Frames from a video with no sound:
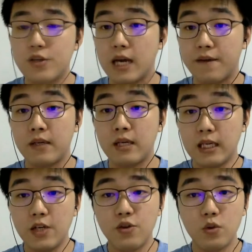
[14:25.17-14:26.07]
has
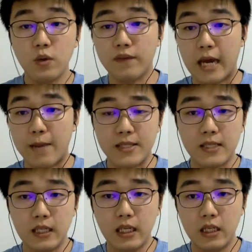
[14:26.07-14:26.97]
issue with
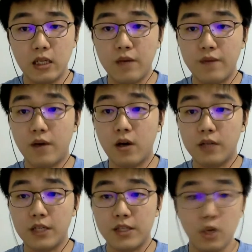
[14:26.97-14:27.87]
capacity deal with all this
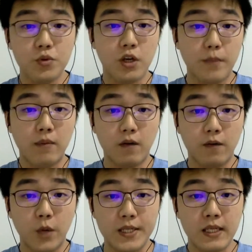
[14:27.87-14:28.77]
huge amount of
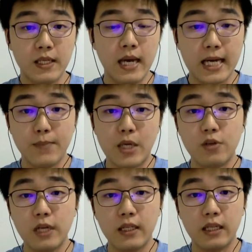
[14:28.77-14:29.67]
waste,
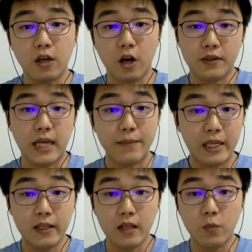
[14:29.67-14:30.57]
especially the
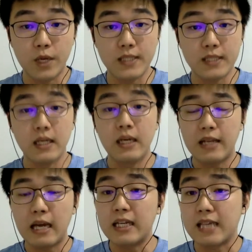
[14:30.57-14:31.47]
contaminated waste
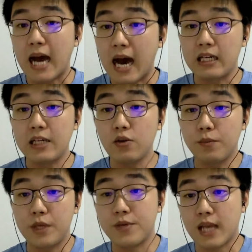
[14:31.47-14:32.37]
that is hardly to be
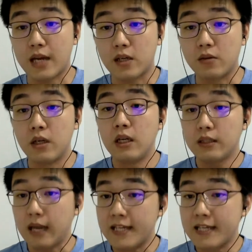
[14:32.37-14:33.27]
recycled.
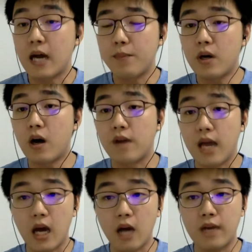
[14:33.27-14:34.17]
The example of
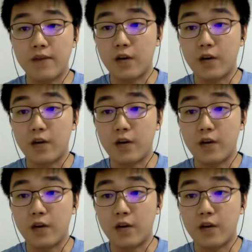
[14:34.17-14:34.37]
health and